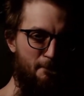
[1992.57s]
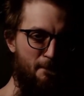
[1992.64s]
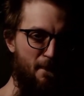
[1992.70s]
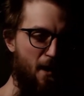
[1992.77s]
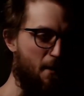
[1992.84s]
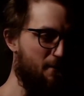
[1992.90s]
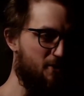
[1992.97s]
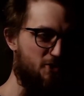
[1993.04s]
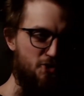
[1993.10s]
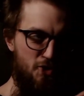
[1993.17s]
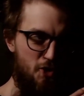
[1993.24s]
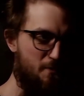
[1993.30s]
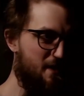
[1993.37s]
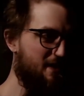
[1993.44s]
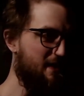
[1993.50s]
I'm
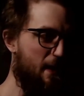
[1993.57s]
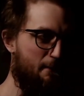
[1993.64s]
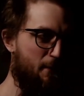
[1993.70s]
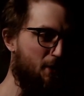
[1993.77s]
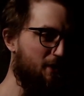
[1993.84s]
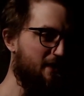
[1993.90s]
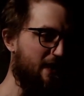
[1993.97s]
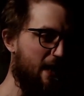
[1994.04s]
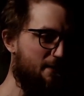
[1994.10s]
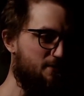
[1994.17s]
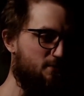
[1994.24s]
assuming they're pulling apps.